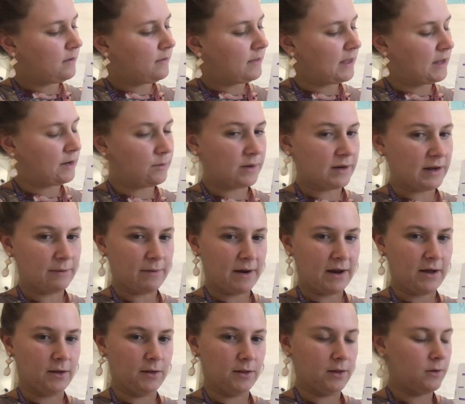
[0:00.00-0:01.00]
Then when I
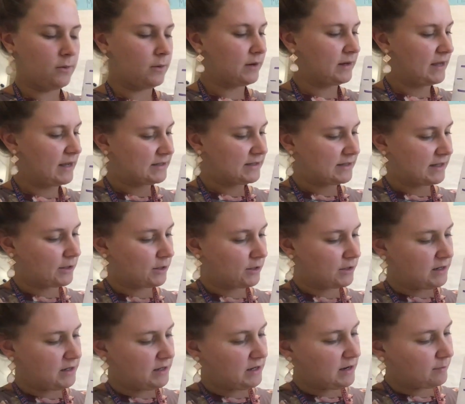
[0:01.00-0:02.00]
write a lowercase letter
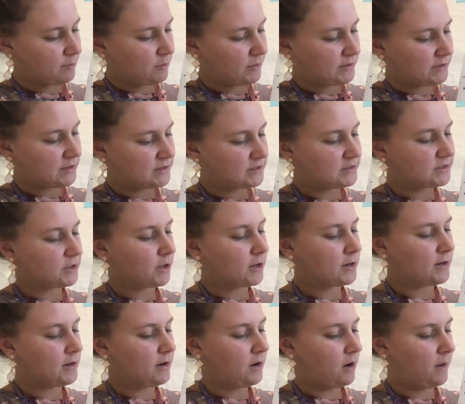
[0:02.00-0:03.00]
E, I'm going to
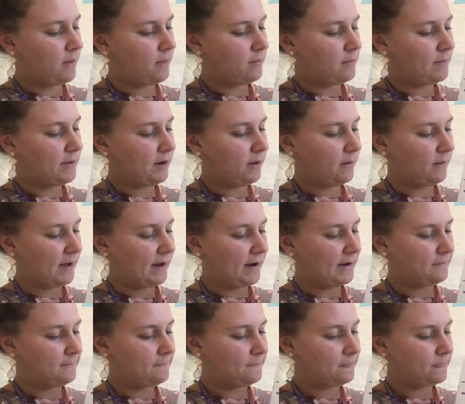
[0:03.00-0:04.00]
start on the middle
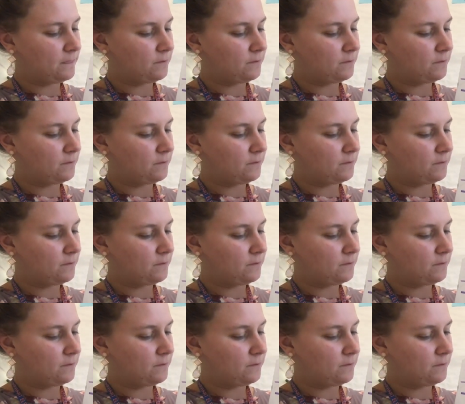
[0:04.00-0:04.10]
line,